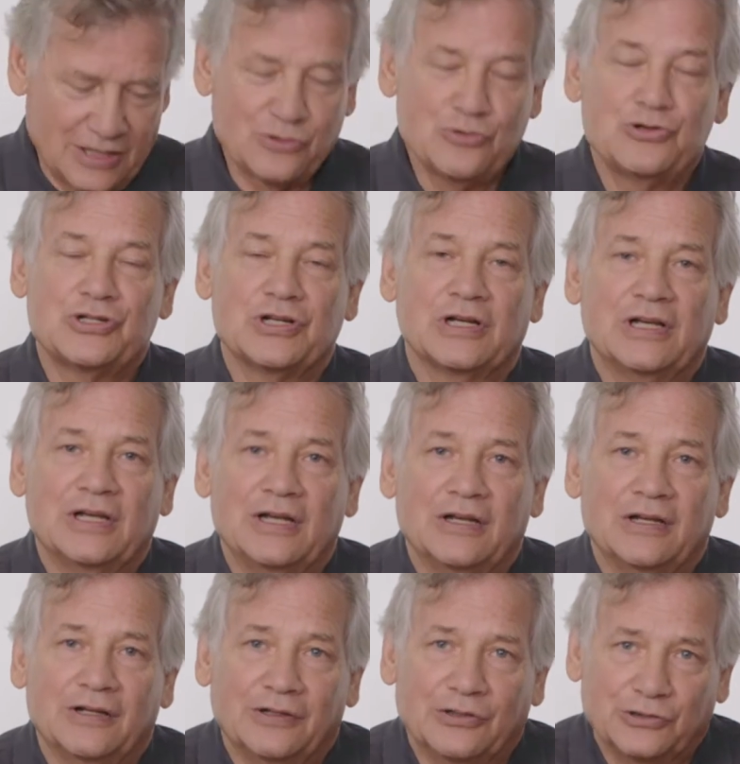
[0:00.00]
The Red
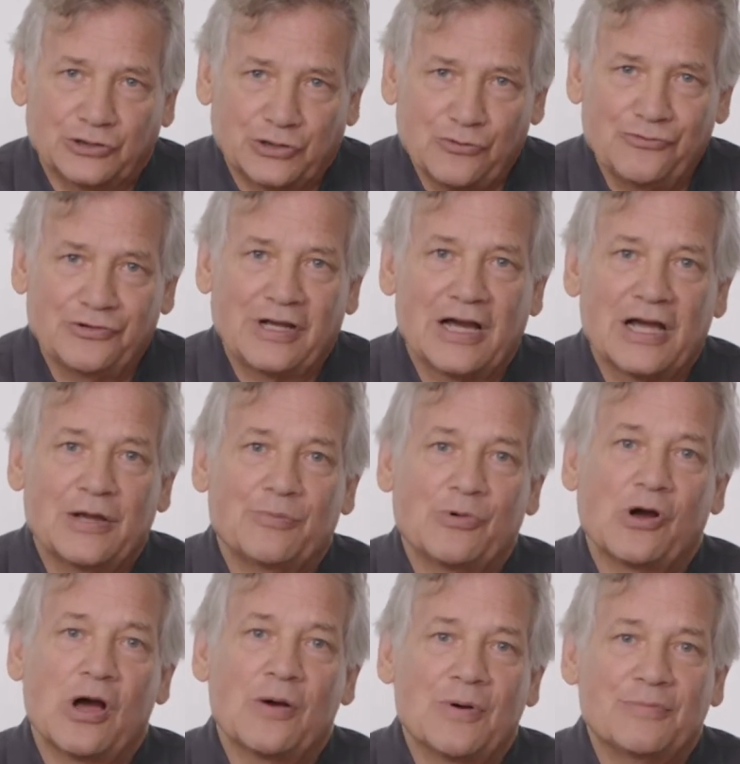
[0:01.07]
Rooster screwdriver
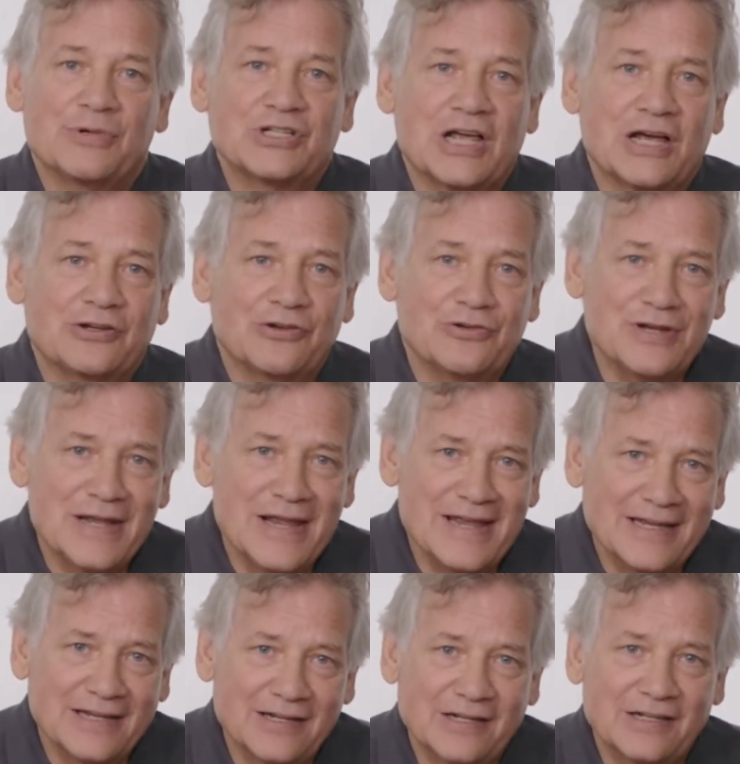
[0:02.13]
program consists of
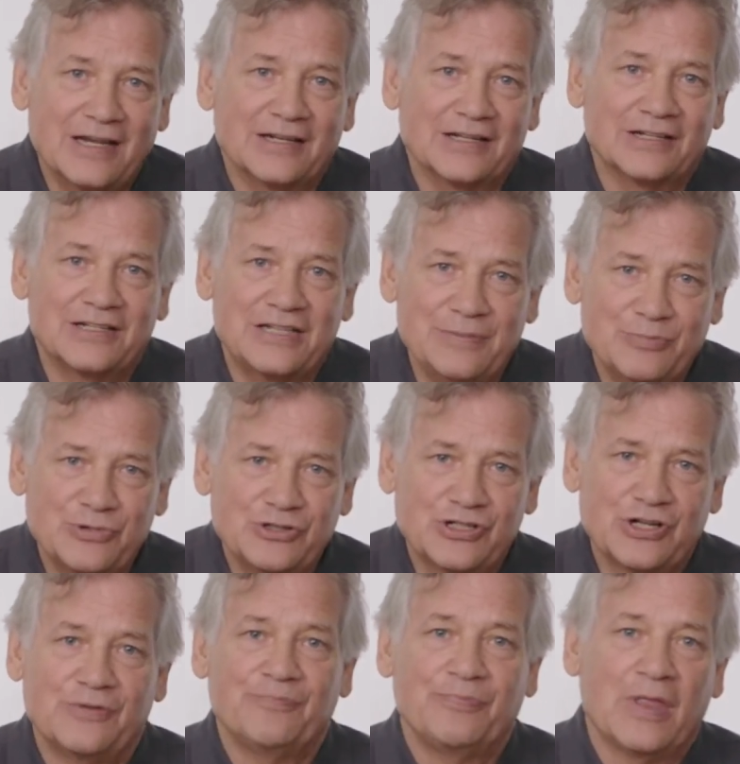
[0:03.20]
39 types.
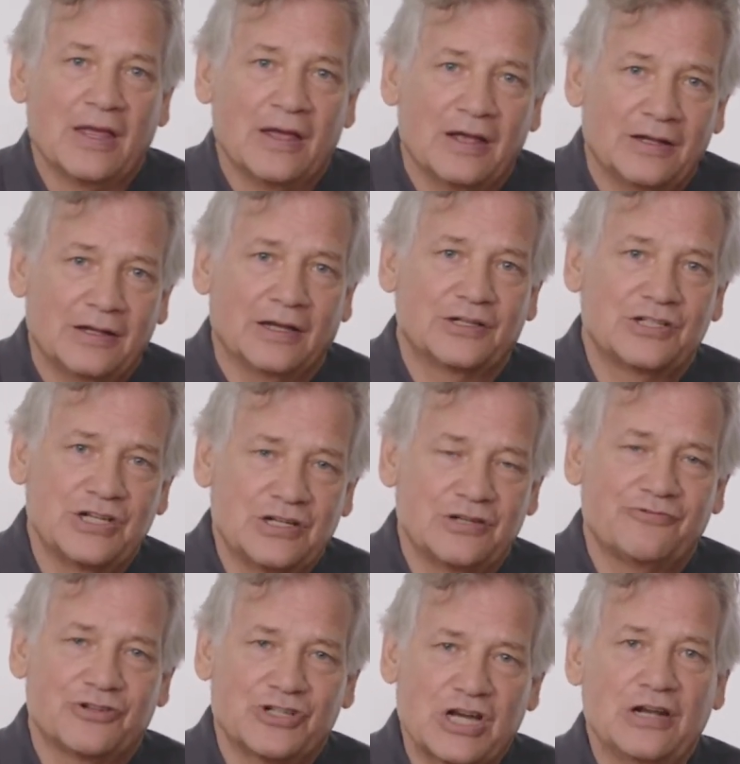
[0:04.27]

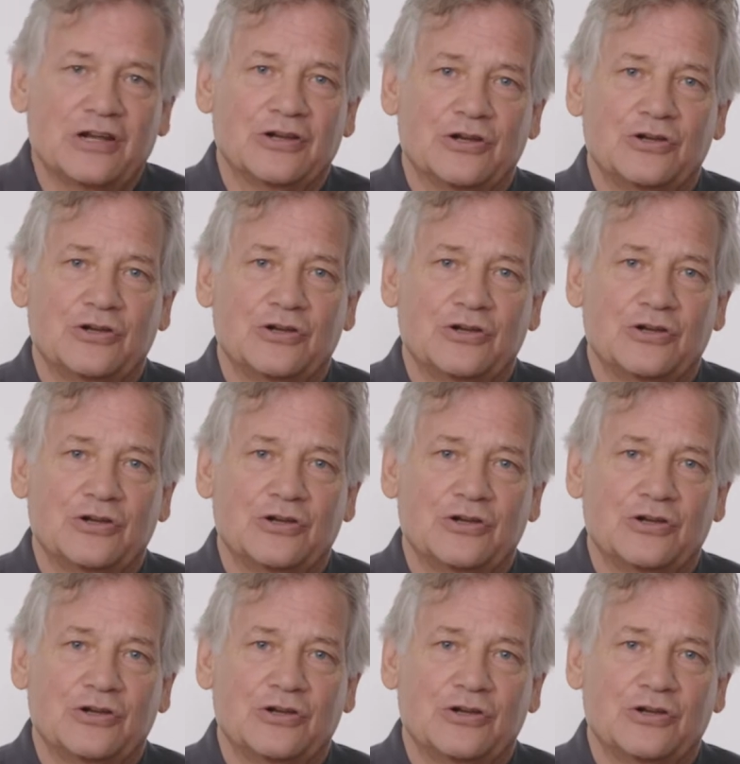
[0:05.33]
These include